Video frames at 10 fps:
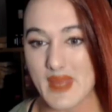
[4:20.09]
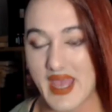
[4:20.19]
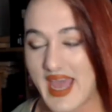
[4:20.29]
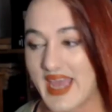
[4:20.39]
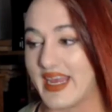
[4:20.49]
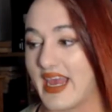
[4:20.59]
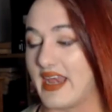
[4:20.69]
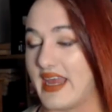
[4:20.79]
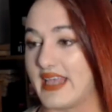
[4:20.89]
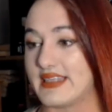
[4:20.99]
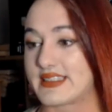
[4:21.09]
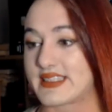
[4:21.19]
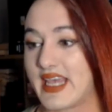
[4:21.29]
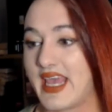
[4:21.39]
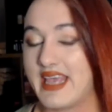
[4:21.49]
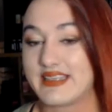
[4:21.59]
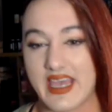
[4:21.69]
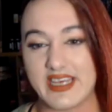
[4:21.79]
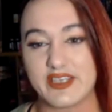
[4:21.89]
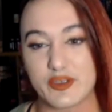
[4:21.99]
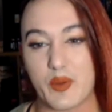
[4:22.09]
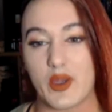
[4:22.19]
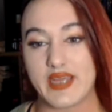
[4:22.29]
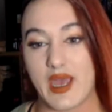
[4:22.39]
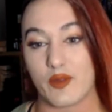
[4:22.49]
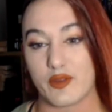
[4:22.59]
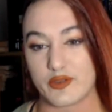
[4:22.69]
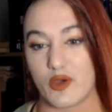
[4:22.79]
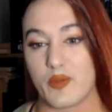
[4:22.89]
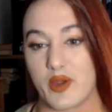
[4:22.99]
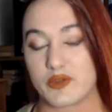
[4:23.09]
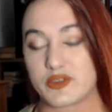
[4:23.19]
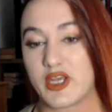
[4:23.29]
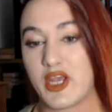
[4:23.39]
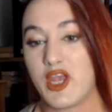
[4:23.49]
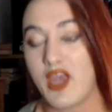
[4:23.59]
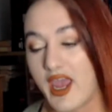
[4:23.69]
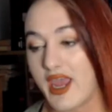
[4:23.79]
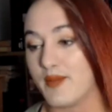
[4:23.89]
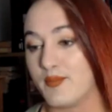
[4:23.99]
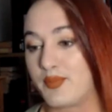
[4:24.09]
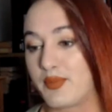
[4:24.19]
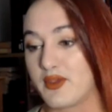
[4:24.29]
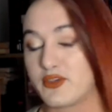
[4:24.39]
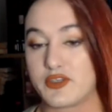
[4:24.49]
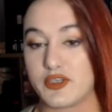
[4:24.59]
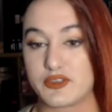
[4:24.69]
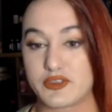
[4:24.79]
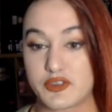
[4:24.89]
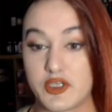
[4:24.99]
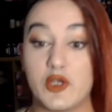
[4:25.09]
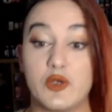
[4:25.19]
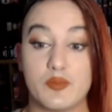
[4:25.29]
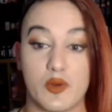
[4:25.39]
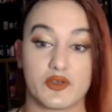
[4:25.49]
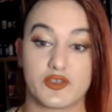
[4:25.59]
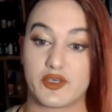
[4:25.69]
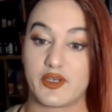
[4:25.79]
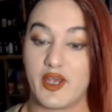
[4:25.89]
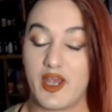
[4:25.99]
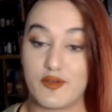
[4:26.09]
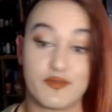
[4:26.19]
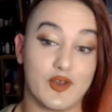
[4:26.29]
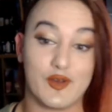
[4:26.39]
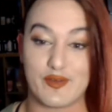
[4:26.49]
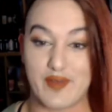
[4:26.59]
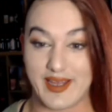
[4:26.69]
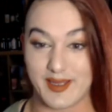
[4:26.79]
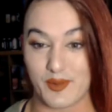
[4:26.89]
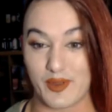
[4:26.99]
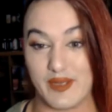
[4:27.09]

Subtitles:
Aye, and it's getting to the point now that there's almost there's too much food available.